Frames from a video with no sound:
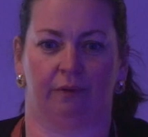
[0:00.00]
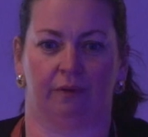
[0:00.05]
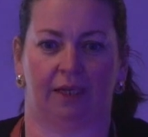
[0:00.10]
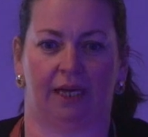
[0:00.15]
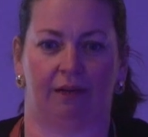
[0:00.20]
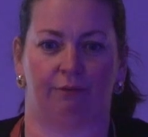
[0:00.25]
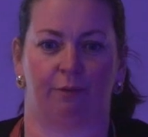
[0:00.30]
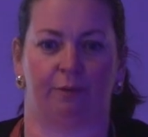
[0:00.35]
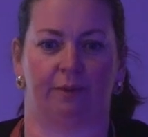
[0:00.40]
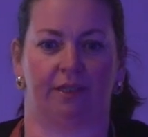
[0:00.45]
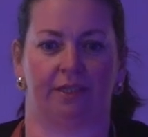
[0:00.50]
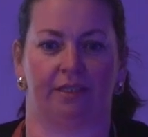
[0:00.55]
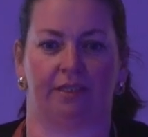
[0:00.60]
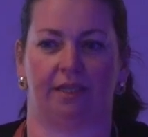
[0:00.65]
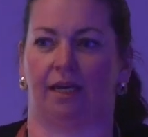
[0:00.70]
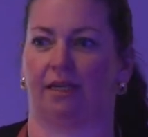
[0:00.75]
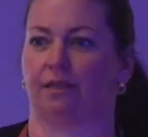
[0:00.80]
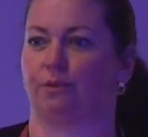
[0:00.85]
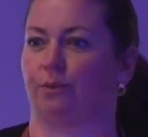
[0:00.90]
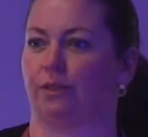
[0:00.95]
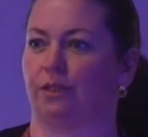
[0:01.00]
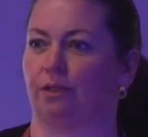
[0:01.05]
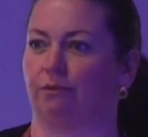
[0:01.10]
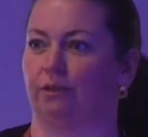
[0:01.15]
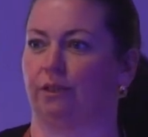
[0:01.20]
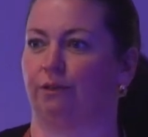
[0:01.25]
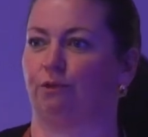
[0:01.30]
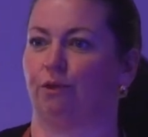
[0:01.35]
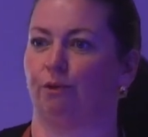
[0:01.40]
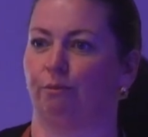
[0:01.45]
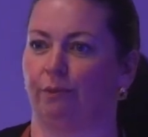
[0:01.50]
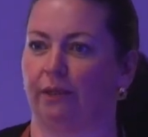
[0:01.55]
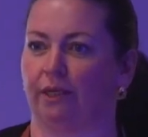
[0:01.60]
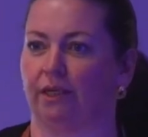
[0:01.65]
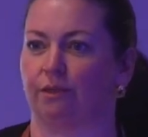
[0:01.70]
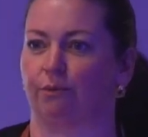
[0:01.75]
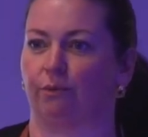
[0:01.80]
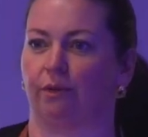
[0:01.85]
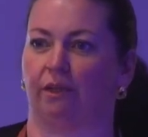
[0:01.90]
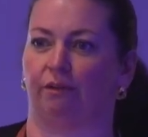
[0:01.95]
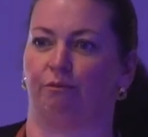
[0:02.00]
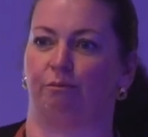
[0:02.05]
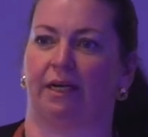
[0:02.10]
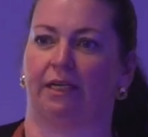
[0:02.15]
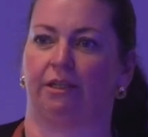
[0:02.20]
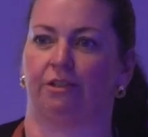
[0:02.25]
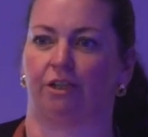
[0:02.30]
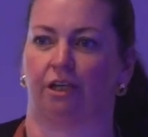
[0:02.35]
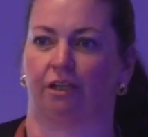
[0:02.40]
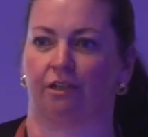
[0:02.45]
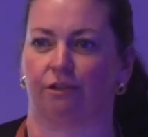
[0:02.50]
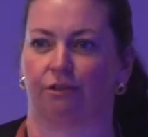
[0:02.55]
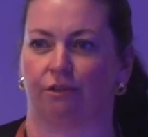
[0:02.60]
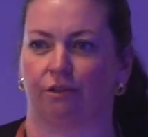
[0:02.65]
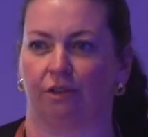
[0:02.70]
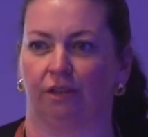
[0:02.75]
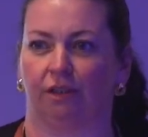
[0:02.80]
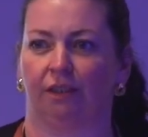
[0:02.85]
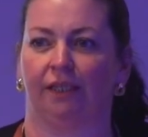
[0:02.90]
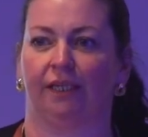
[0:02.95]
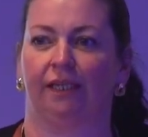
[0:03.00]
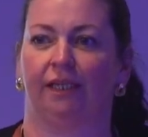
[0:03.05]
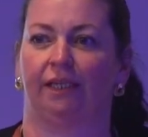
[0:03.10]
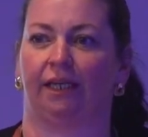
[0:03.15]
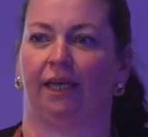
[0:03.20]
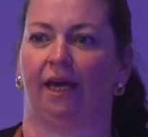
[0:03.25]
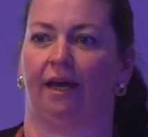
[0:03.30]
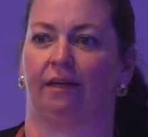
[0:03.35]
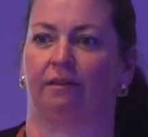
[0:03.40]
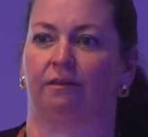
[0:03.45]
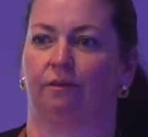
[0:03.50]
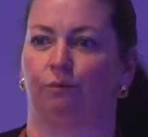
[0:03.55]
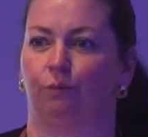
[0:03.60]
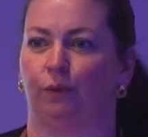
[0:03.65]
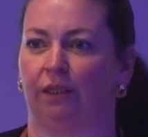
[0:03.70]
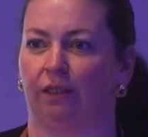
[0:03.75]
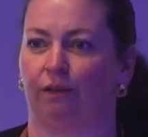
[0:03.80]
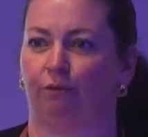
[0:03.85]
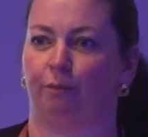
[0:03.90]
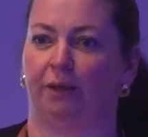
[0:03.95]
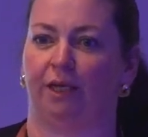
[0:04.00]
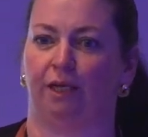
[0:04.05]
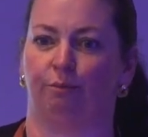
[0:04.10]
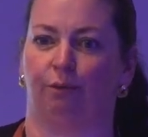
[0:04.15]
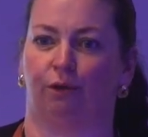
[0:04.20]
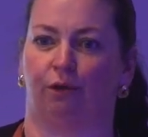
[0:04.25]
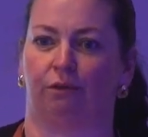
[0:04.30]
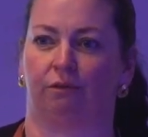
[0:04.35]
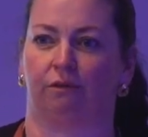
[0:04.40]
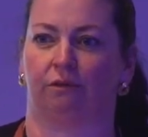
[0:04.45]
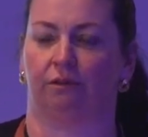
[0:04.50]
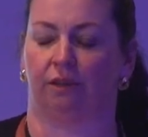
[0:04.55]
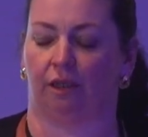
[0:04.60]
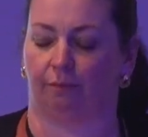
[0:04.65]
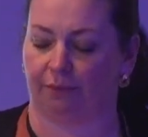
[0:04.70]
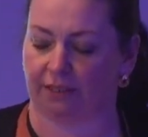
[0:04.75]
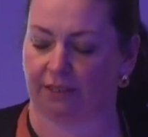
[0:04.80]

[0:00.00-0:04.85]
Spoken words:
Everybody says we don't leave companies, we leave managers. Again, we leave people, not